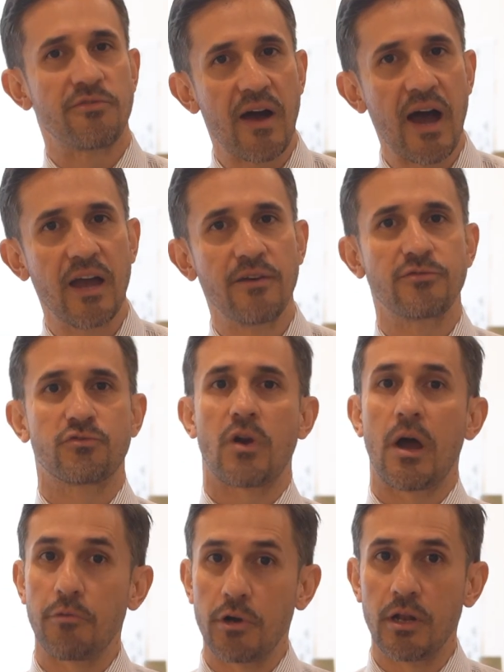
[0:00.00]
five,
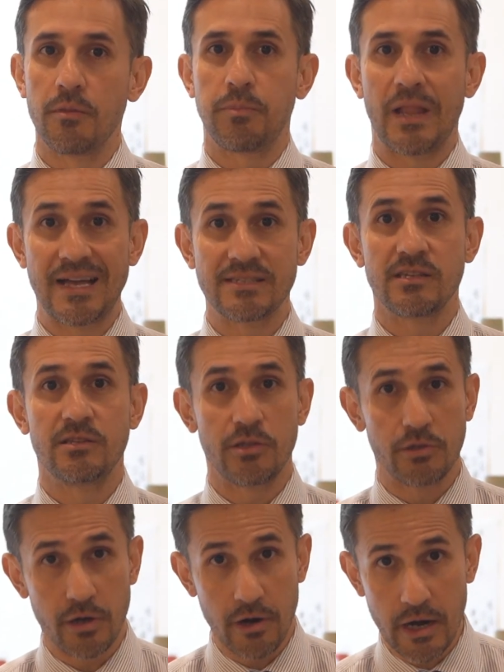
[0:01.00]
travel plans
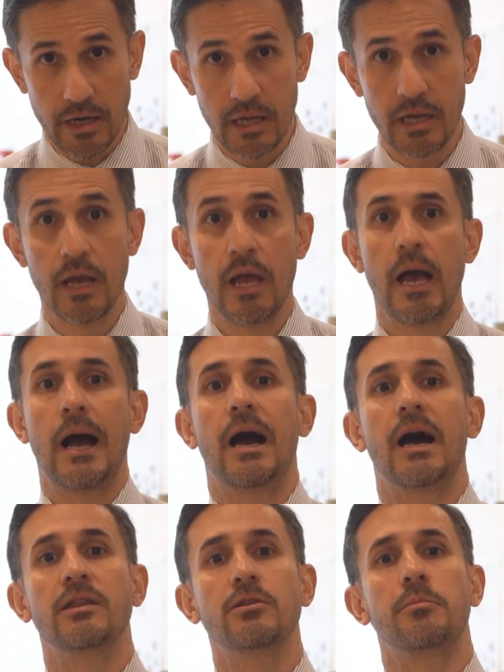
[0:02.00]
itinerary.
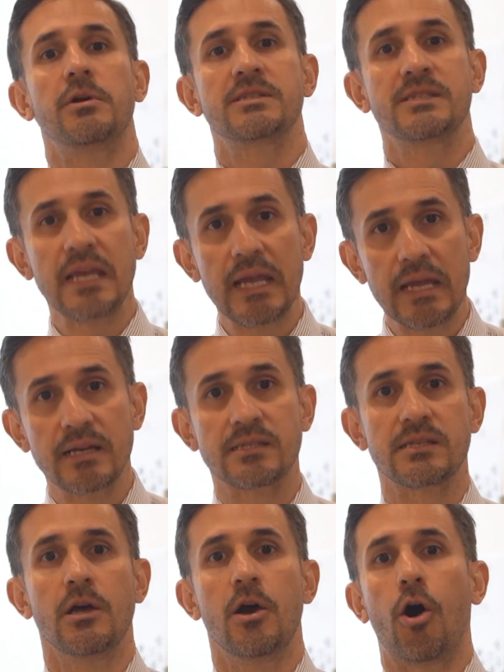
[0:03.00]
And number
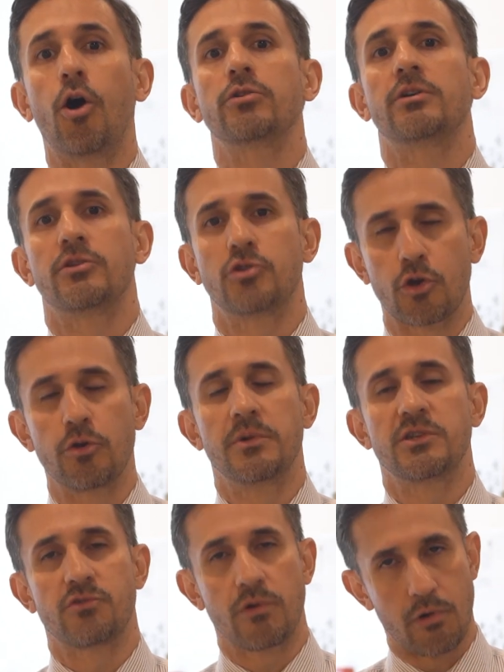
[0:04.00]
six, other
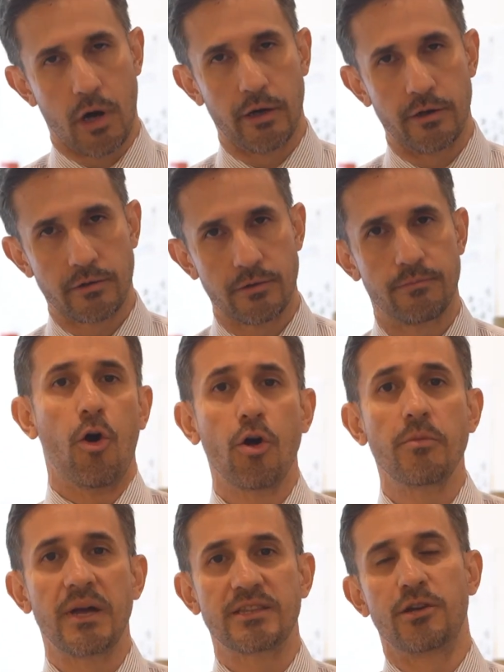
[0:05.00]
documents required.
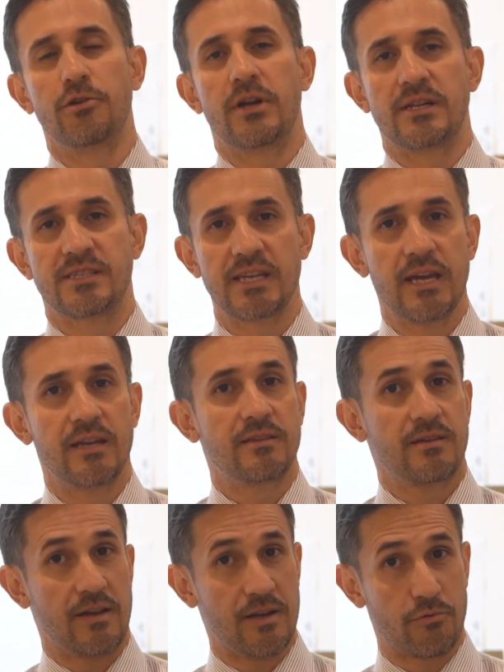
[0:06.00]
All materials
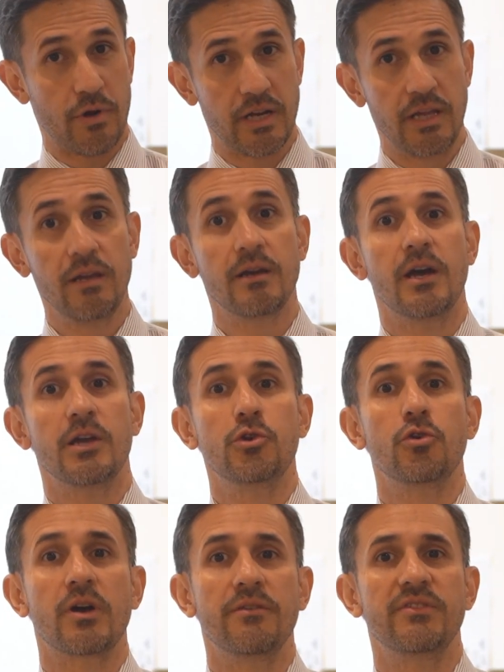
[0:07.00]
set and ready,
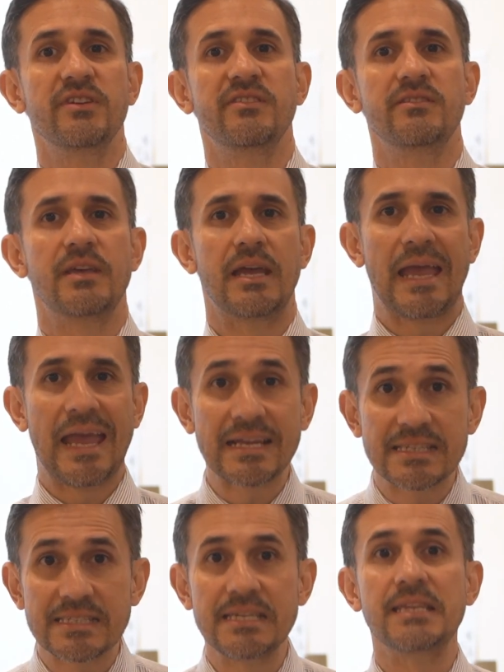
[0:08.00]
you can visit the
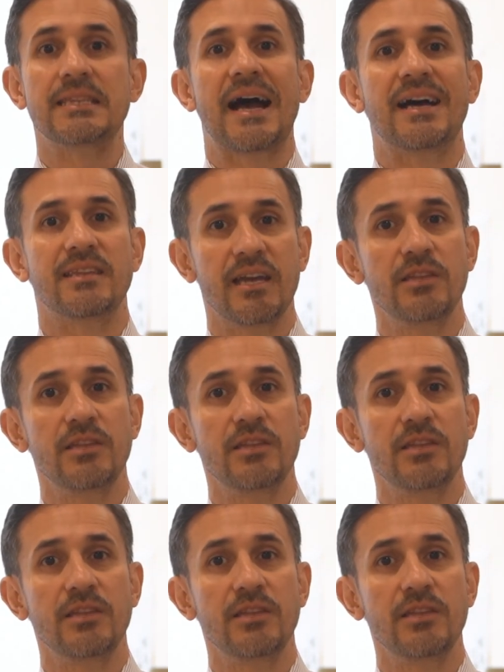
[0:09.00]
Exit and